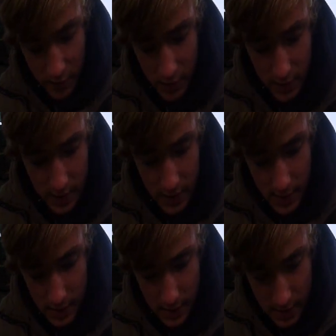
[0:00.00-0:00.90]
boilies in there,
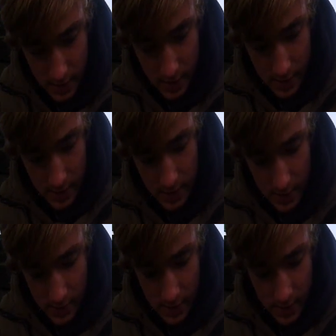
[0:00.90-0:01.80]

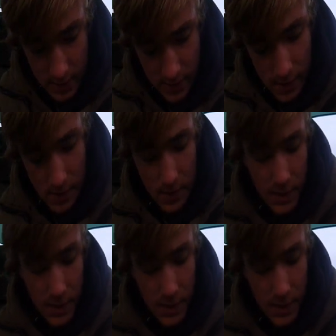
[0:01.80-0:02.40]
and